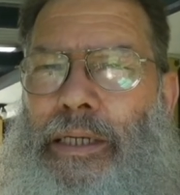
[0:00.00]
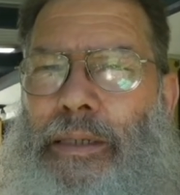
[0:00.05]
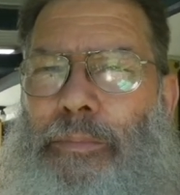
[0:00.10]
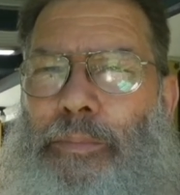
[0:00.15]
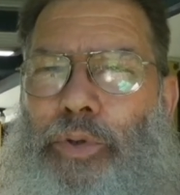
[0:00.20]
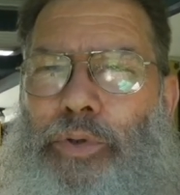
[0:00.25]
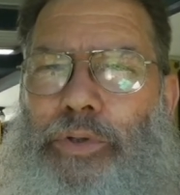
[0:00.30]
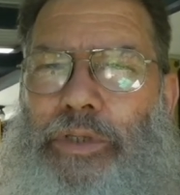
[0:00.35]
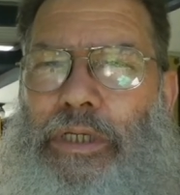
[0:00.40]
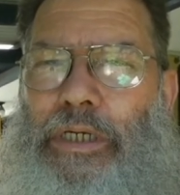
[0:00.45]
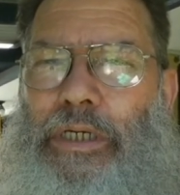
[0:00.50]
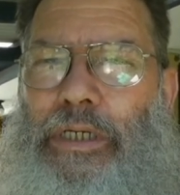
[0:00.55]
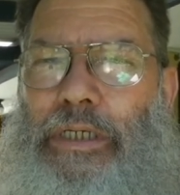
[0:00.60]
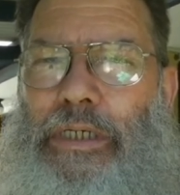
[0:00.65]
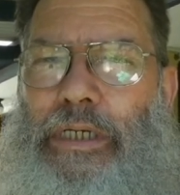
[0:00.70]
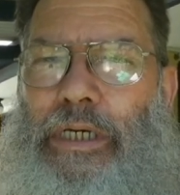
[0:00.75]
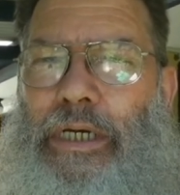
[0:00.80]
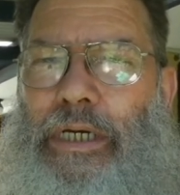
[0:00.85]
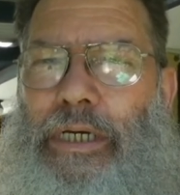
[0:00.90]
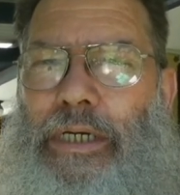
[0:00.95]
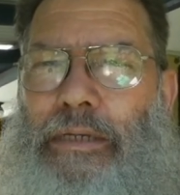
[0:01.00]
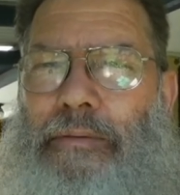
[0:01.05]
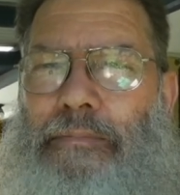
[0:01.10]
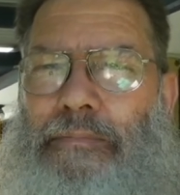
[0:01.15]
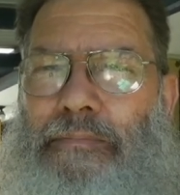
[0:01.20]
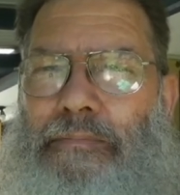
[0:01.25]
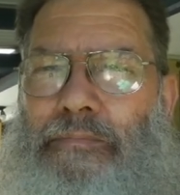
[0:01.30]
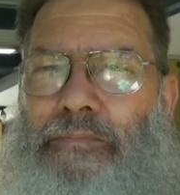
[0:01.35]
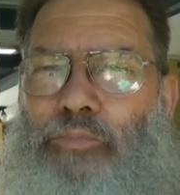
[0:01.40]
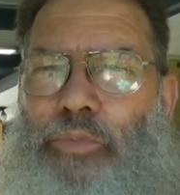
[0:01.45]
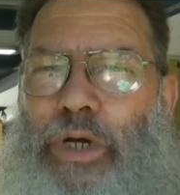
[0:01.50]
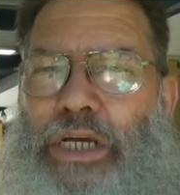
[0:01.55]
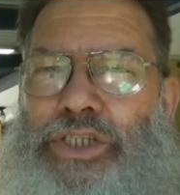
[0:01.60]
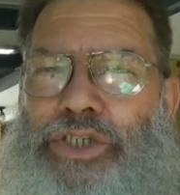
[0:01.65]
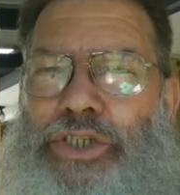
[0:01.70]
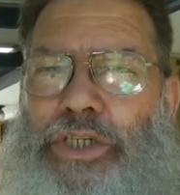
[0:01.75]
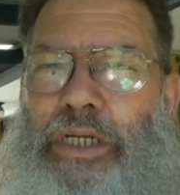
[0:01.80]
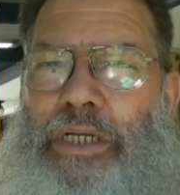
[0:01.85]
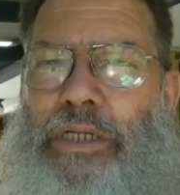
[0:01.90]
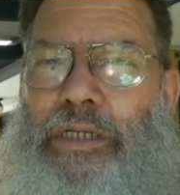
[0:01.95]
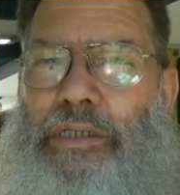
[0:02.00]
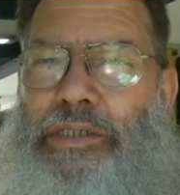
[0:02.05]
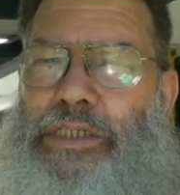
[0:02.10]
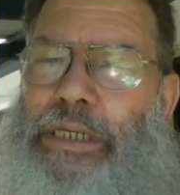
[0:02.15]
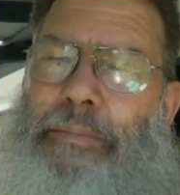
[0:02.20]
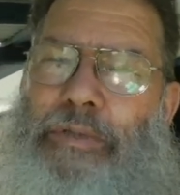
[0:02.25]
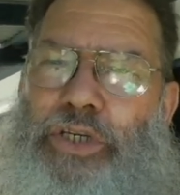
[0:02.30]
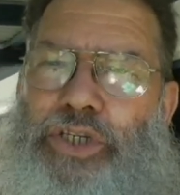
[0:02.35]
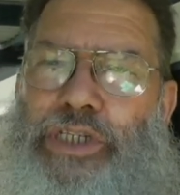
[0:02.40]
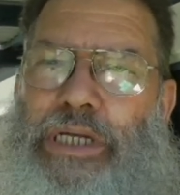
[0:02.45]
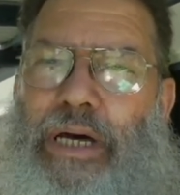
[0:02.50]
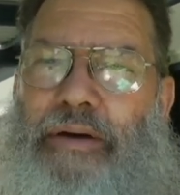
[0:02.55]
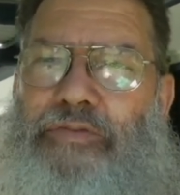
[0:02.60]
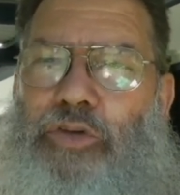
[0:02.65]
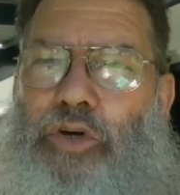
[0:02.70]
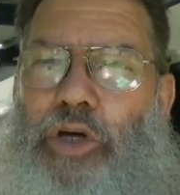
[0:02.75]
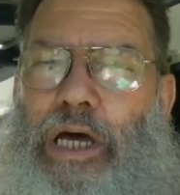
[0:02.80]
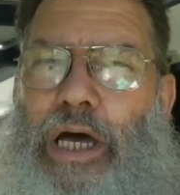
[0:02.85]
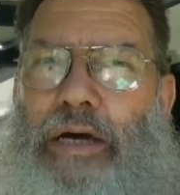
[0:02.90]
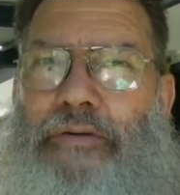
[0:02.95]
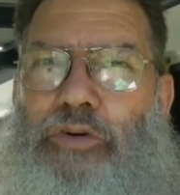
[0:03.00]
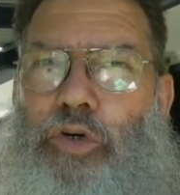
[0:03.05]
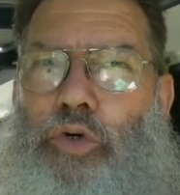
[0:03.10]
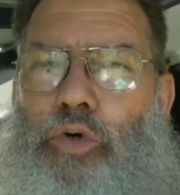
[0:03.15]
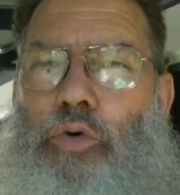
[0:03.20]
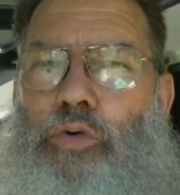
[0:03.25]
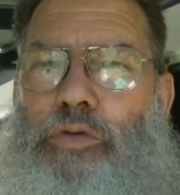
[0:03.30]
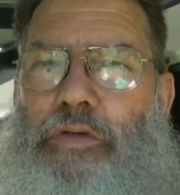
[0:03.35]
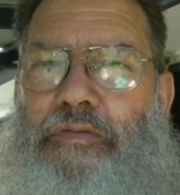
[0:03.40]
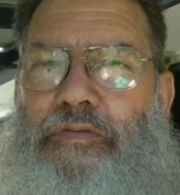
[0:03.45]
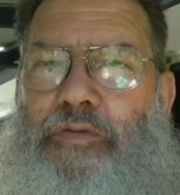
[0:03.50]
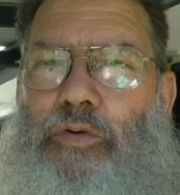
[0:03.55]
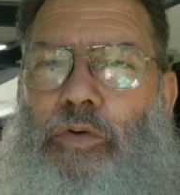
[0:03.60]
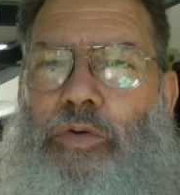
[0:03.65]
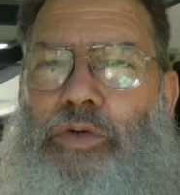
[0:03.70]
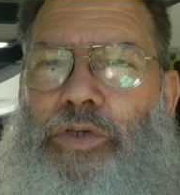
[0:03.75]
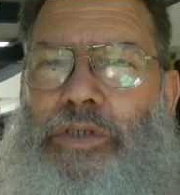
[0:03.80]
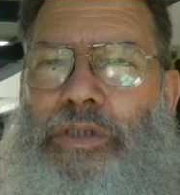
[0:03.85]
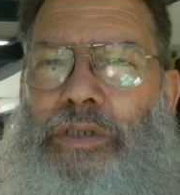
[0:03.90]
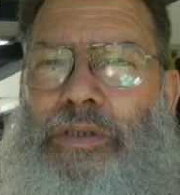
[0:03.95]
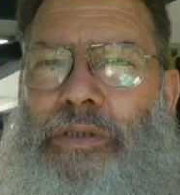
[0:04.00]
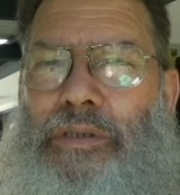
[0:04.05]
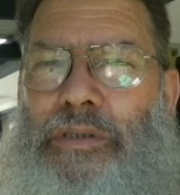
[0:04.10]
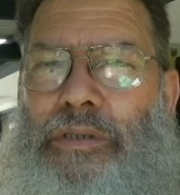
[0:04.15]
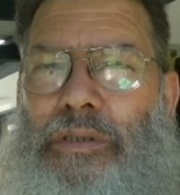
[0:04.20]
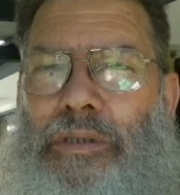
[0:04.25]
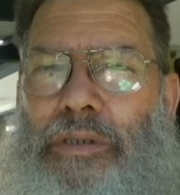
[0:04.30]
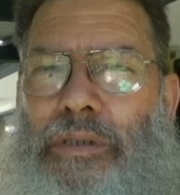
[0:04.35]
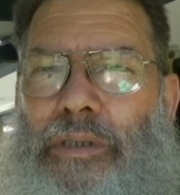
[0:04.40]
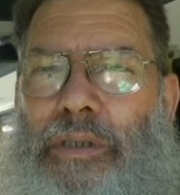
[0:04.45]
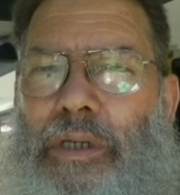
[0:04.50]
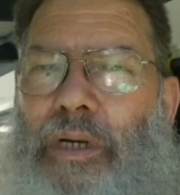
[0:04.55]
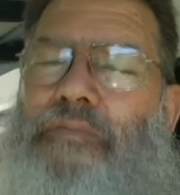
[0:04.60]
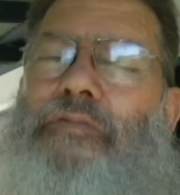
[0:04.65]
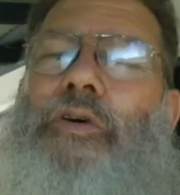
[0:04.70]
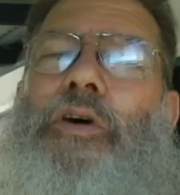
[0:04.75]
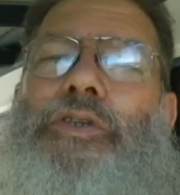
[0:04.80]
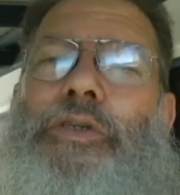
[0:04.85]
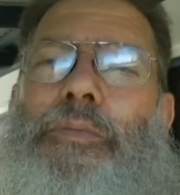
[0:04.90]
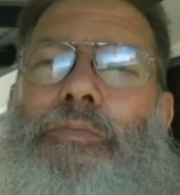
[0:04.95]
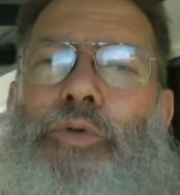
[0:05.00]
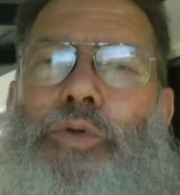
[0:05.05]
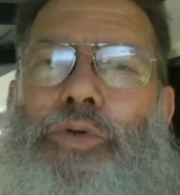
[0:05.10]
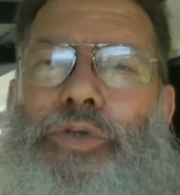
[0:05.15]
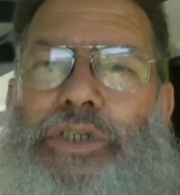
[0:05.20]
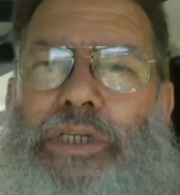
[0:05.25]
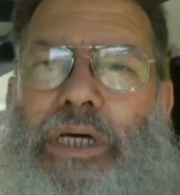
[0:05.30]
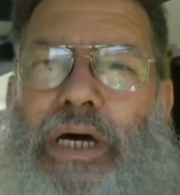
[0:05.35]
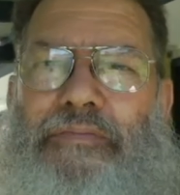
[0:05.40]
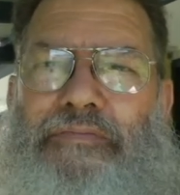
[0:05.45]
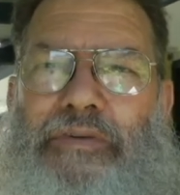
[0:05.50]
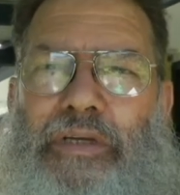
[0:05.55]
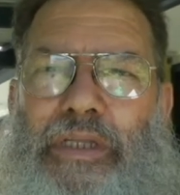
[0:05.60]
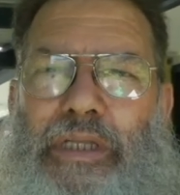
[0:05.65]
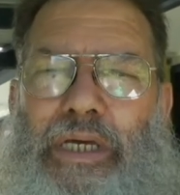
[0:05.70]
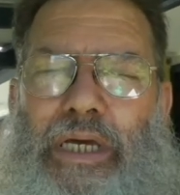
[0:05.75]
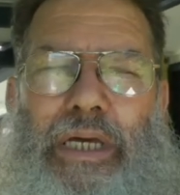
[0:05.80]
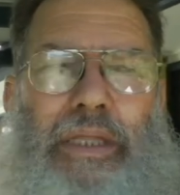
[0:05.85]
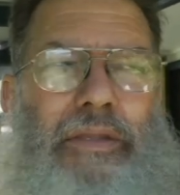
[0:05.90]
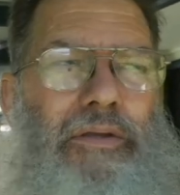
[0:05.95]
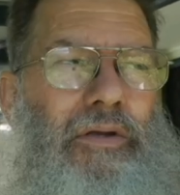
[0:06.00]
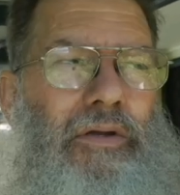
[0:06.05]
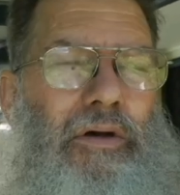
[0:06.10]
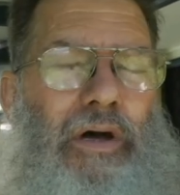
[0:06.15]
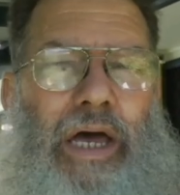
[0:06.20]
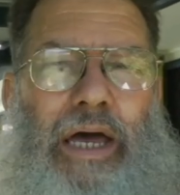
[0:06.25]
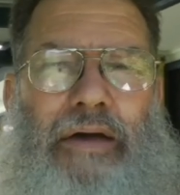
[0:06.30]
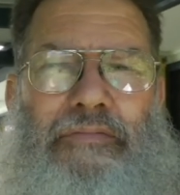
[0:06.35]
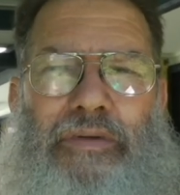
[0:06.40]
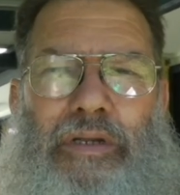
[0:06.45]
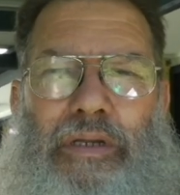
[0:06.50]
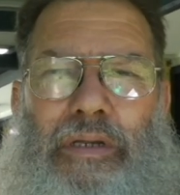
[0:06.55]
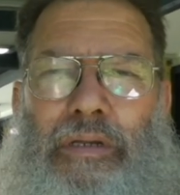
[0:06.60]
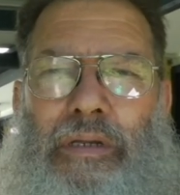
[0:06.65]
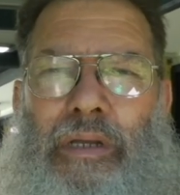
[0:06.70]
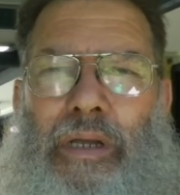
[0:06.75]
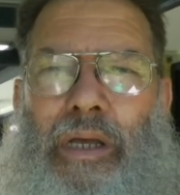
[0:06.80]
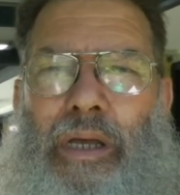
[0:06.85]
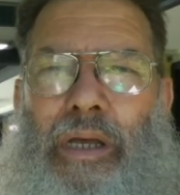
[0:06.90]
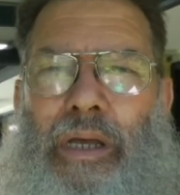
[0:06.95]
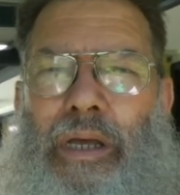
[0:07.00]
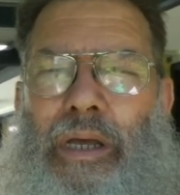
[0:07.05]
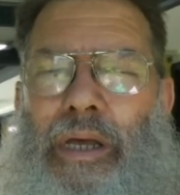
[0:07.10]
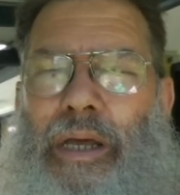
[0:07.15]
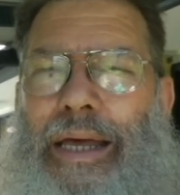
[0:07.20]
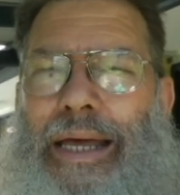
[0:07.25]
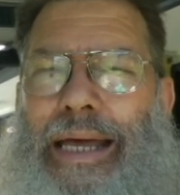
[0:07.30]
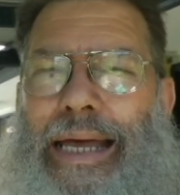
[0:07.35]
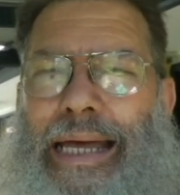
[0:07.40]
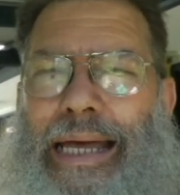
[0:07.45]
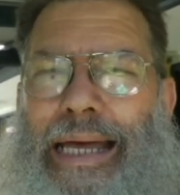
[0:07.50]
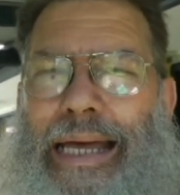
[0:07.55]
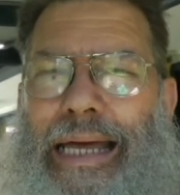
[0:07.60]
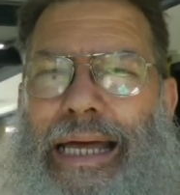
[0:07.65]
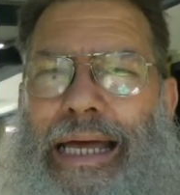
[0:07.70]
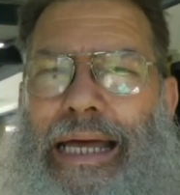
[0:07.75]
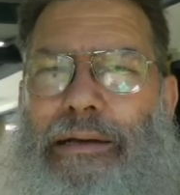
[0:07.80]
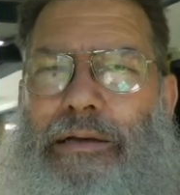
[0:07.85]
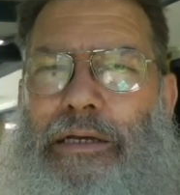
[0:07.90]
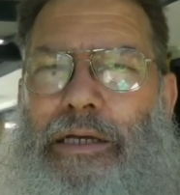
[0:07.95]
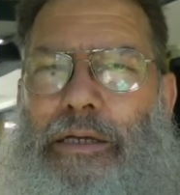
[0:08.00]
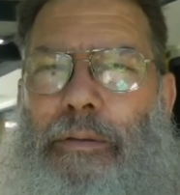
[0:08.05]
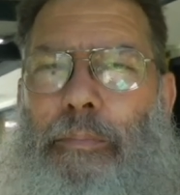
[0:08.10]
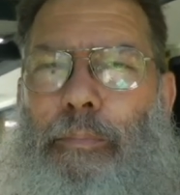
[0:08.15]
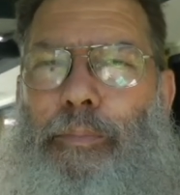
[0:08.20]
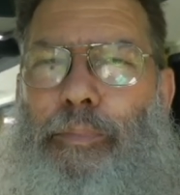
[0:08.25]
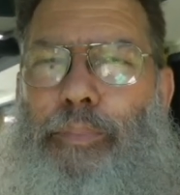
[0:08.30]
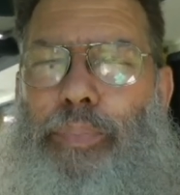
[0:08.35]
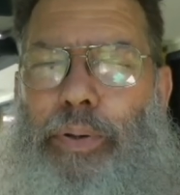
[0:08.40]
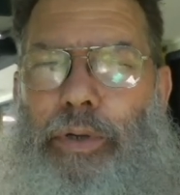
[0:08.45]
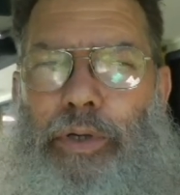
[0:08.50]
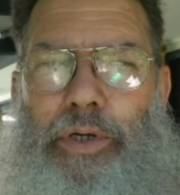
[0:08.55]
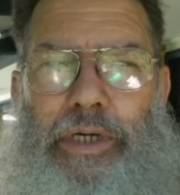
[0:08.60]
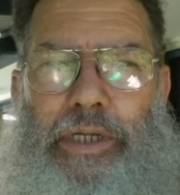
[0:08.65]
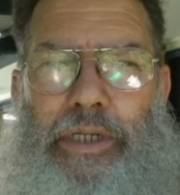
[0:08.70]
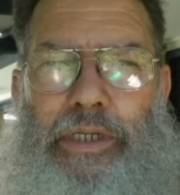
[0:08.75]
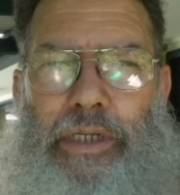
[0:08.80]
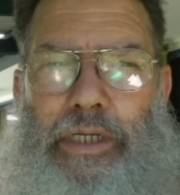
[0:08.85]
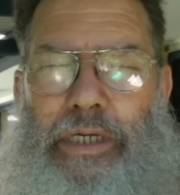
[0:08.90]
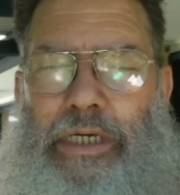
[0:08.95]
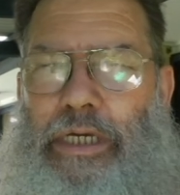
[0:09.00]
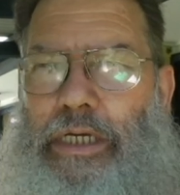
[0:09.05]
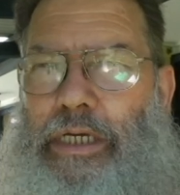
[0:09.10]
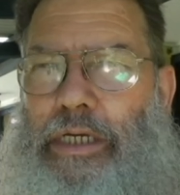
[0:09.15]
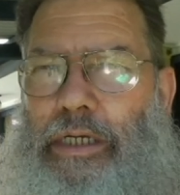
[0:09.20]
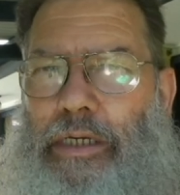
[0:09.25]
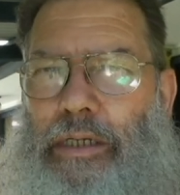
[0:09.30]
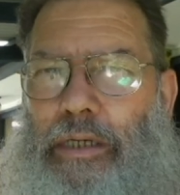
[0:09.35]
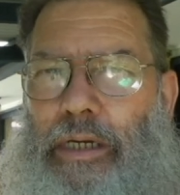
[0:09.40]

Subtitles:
Put the resin in it, some of the stuff that I overcooked, of course. I've got some good stuff in there that I haven't completely